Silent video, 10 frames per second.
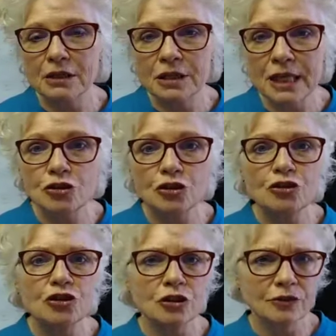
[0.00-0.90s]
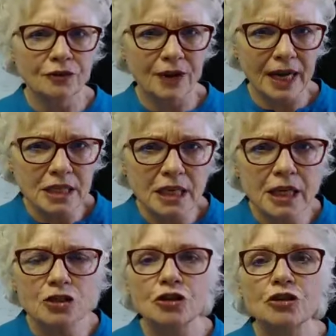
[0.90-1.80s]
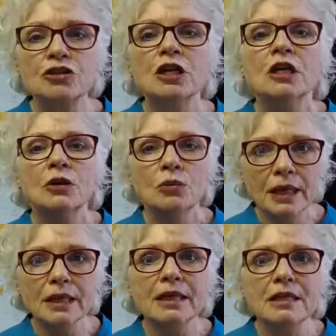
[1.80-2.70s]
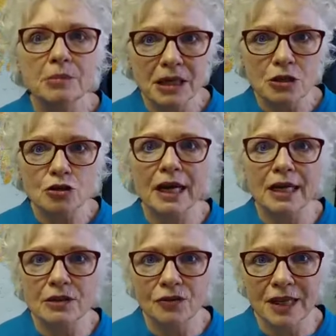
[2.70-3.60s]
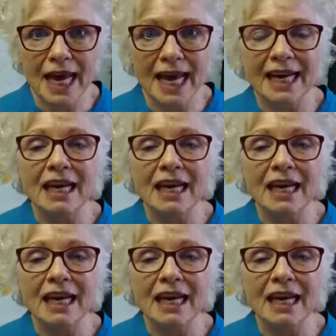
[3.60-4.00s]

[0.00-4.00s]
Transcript: certified teachers, really to be trained for that.